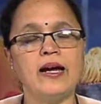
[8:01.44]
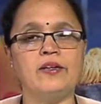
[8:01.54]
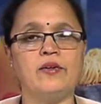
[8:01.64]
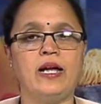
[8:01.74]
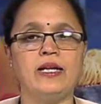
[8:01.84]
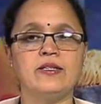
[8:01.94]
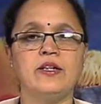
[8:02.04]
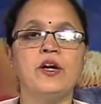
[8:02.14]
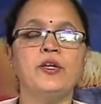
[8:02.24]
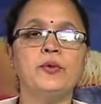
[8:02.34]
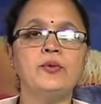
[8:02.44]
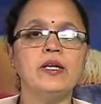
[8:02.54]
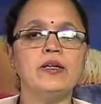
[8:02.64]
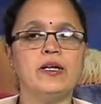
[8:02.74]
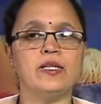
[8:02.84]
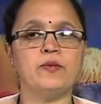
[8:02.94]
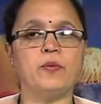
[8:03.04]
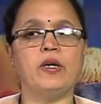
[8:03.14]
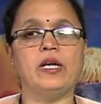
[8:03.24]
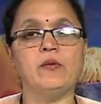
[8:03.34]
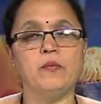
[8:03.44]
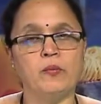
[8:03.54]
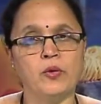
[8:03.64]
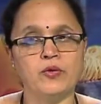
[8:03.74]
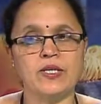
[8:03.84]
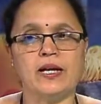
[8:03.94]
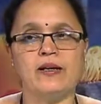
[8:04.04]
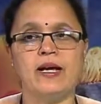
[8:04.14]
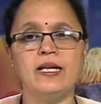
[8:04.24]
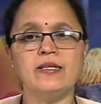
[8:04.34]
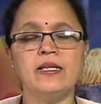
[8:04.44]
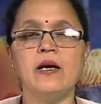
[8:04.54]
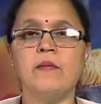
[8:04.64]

hydrolyzed to their corresponding monosaccharides